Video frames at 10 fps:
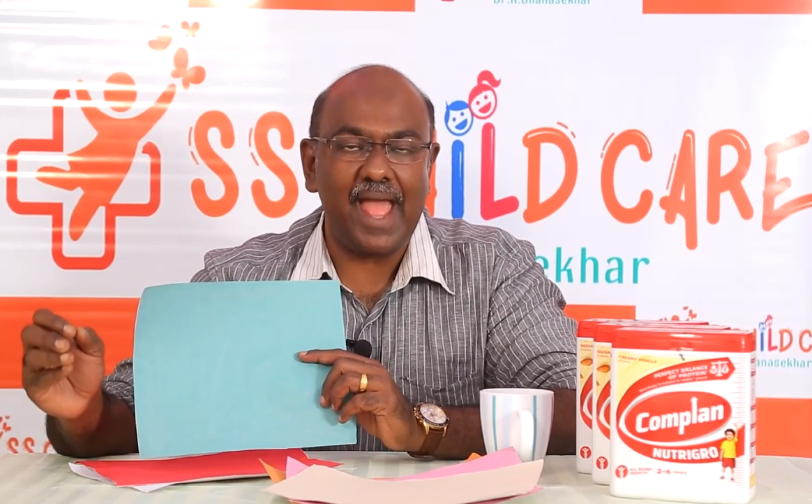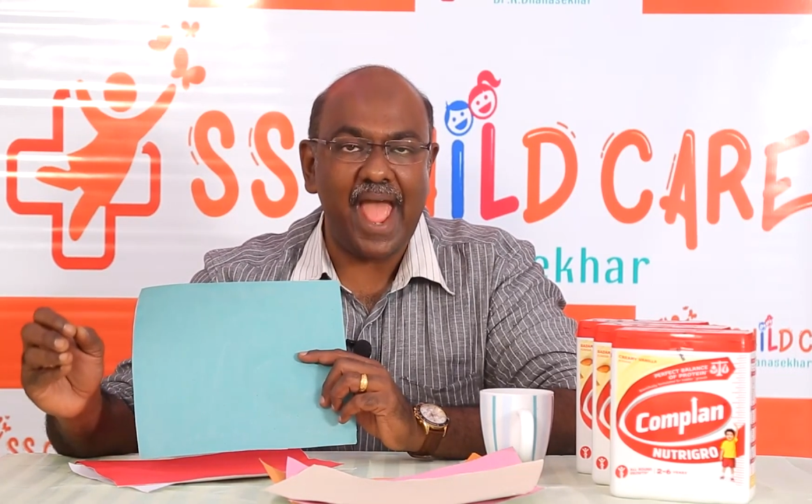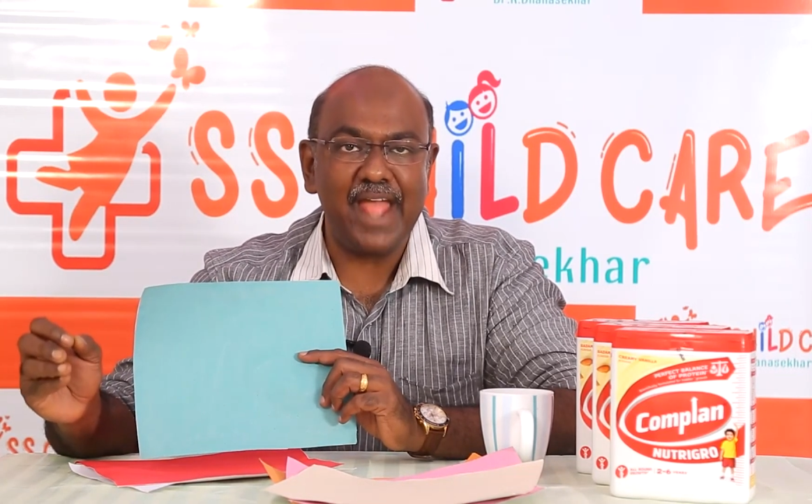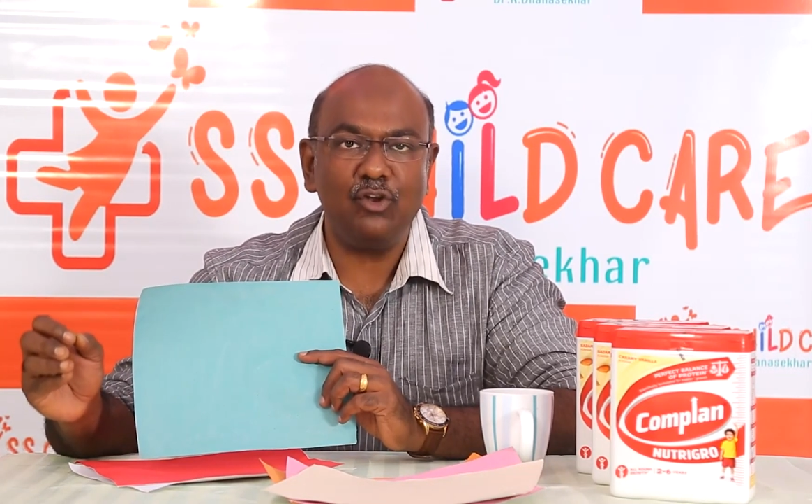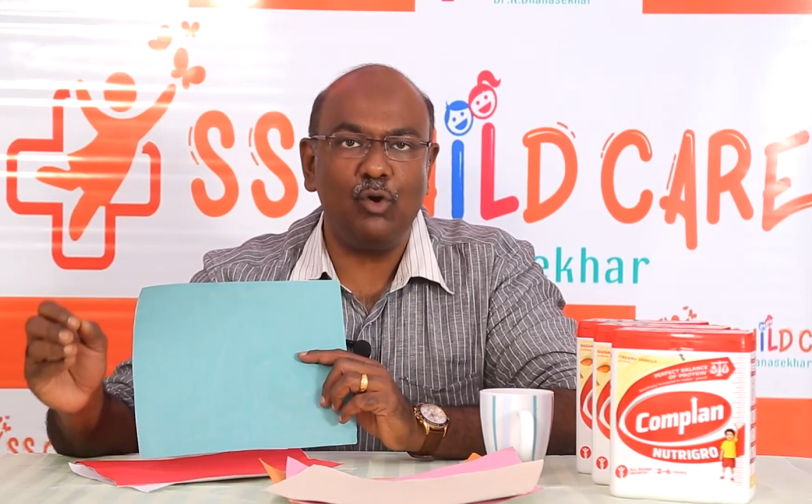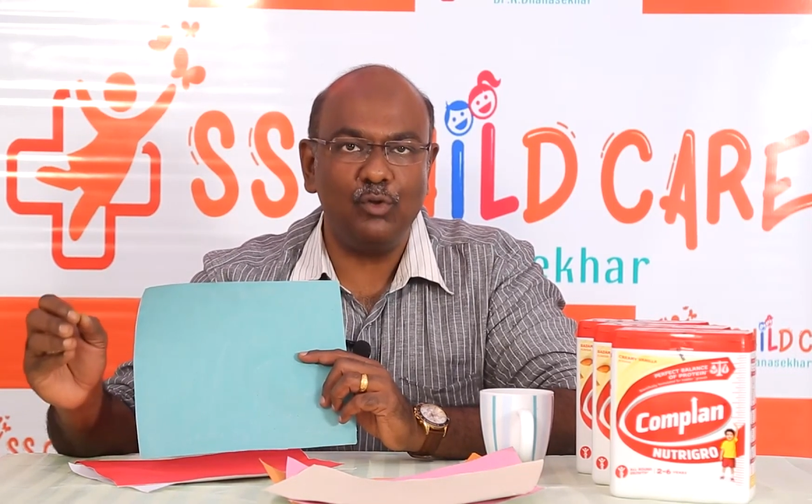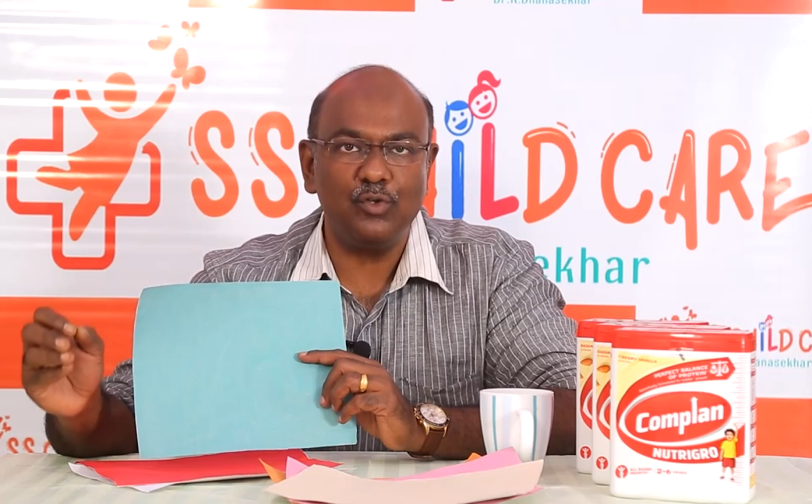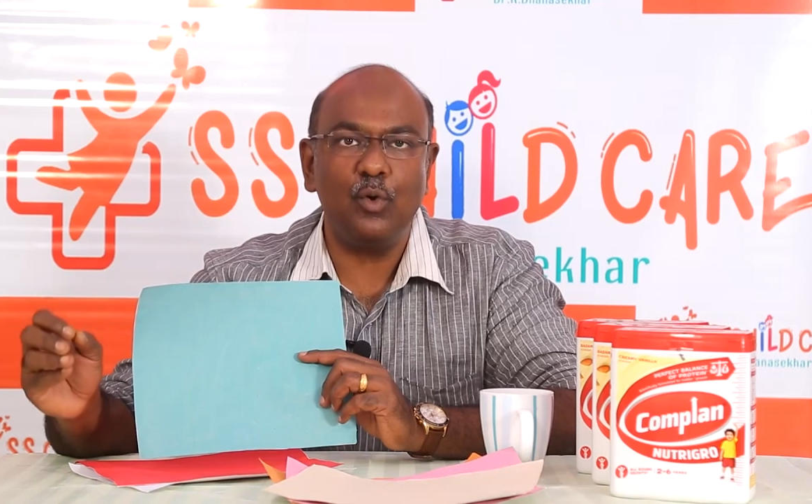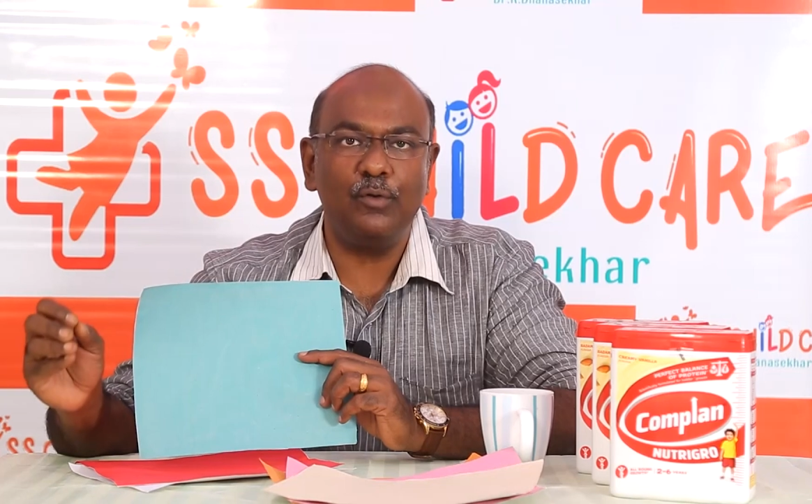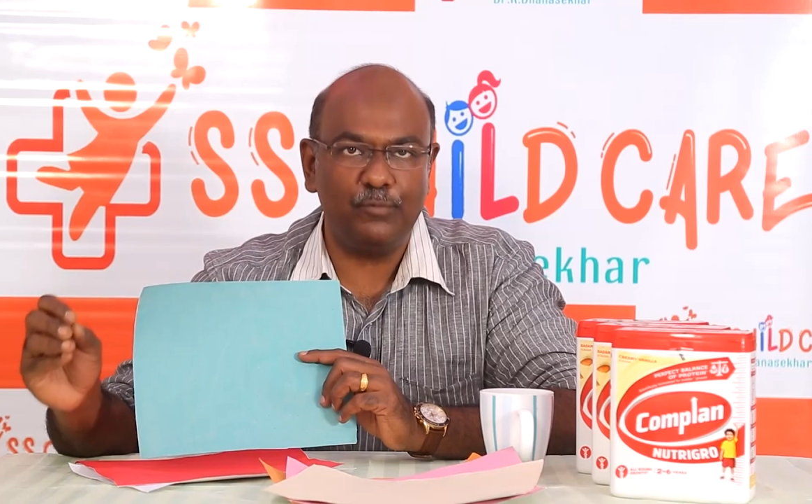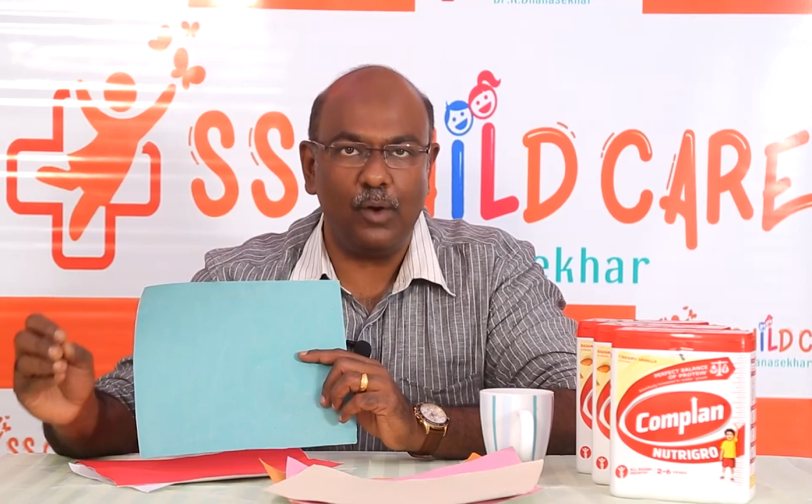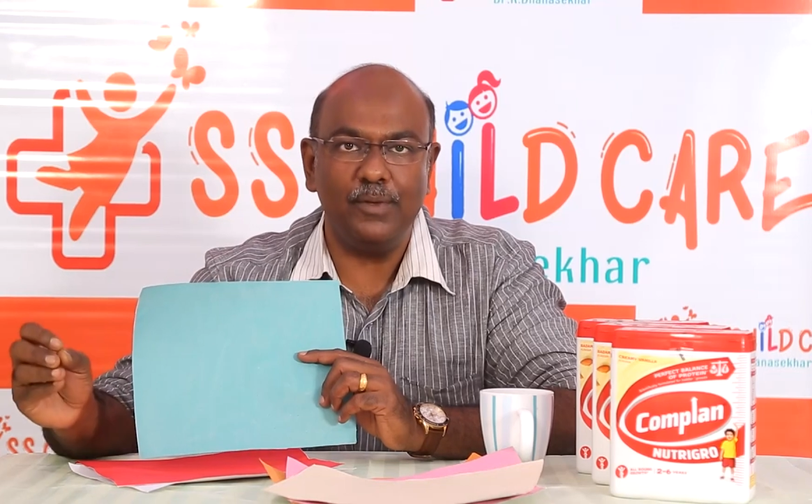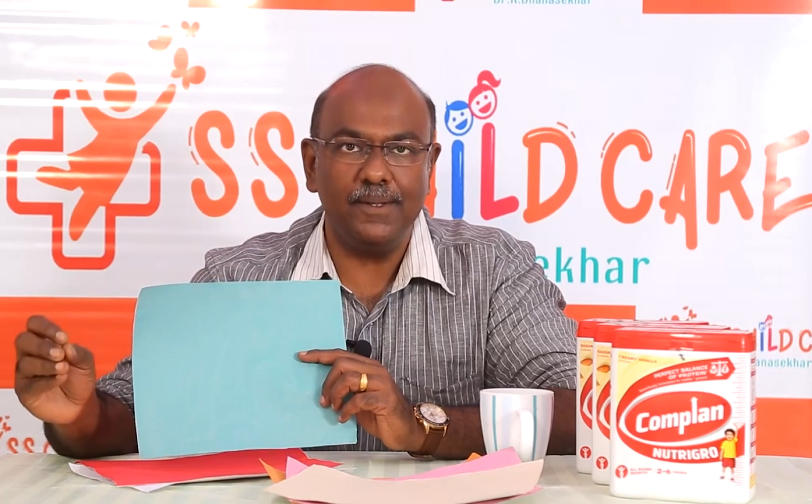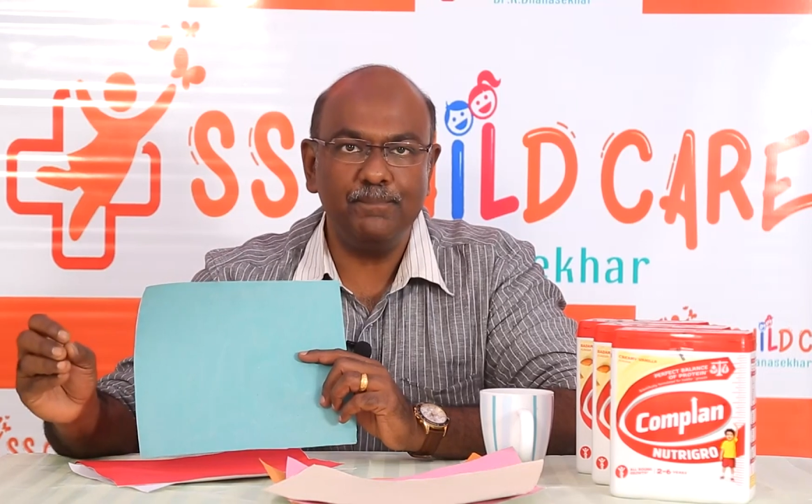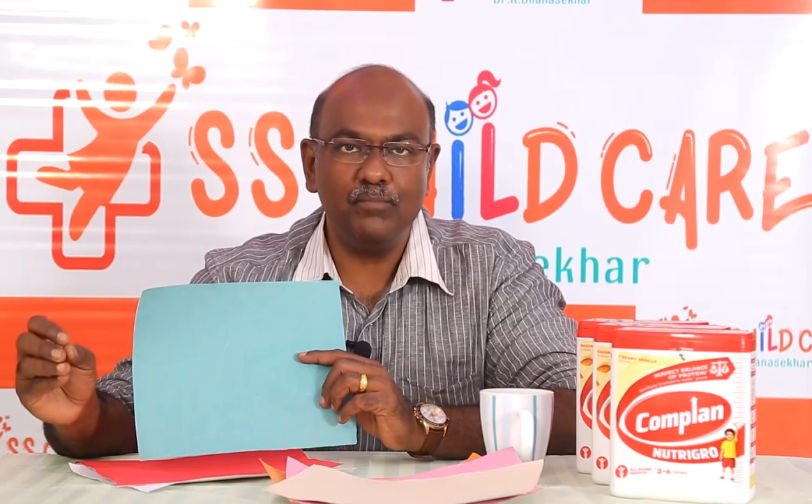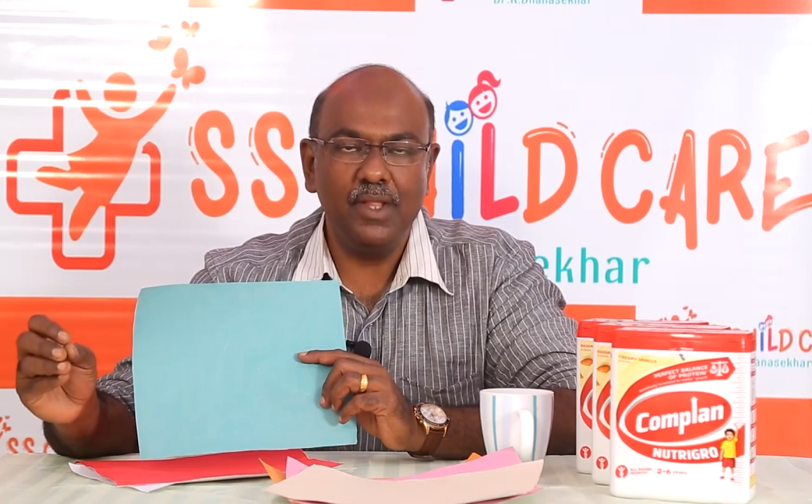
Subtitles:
and also on formula.